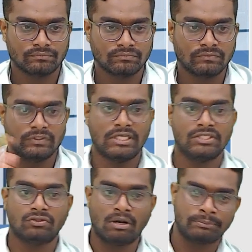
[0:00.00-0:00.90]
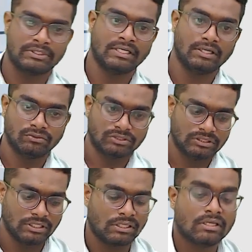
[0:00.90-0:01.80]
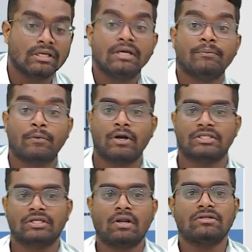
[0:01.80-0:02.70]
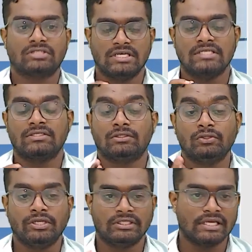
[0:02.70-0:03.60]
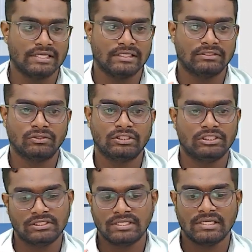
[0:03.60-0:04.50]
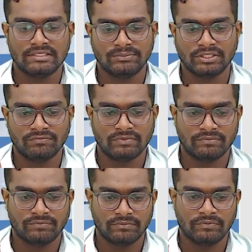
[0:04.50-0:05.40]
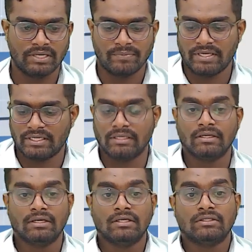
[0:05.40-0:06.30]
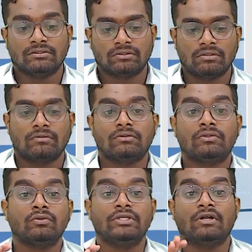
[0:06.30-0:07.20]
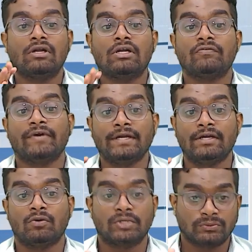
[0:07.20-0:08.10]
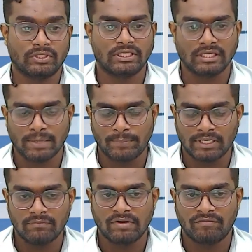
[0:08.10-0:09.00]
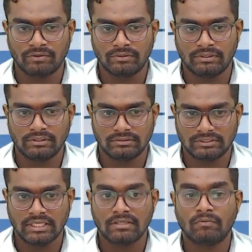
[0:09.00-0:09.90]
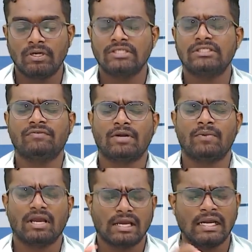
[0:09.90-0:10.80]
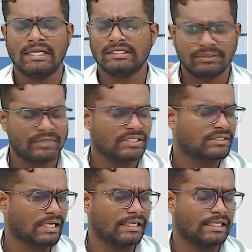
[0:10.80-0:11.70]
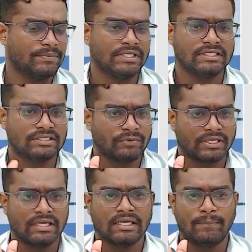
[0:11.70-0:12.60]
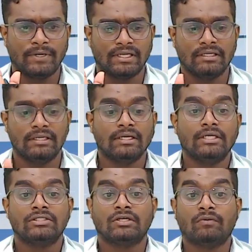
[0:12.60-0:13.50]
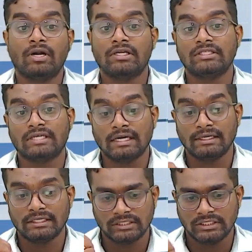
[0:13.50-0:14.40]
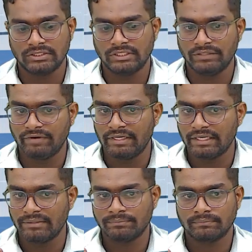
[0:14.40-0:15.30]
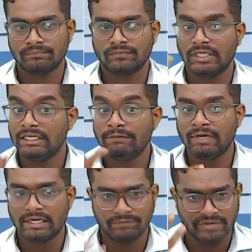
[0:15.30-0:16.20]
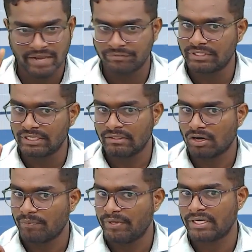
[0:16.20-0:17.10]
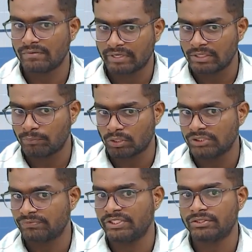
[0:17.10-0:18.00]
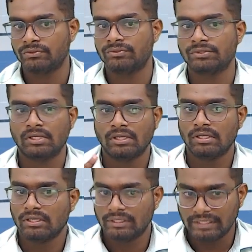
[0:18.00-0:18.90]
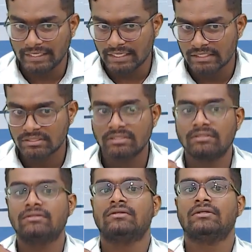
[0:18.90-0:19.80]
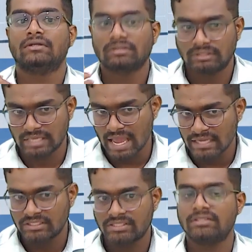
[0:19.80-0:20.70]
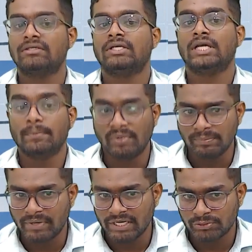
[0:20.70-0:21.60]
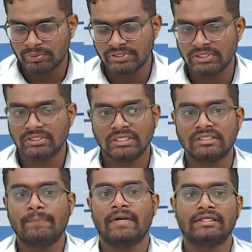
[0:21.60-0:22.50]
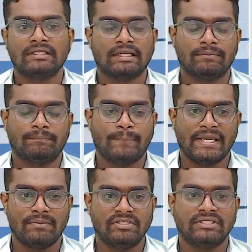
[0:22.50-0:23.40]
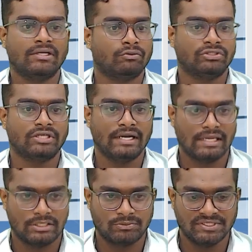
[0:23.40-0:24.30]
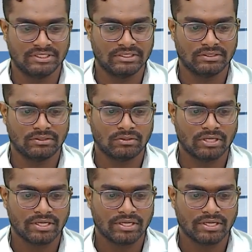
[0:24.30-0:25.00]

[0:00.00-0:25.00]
There is no ups and downs in the production or sales during the year. So this is the assumption we are making. So in order to find out how much working capital, we have to check what is the formula. Current asset minus current liability is the working capital. So what are the current assets? Inventory. In inventory we have 3: raw material, work in progress, finished goods, debtors, cash, prepaid expenses, and subtract the payables and outstanding expenses. Okay,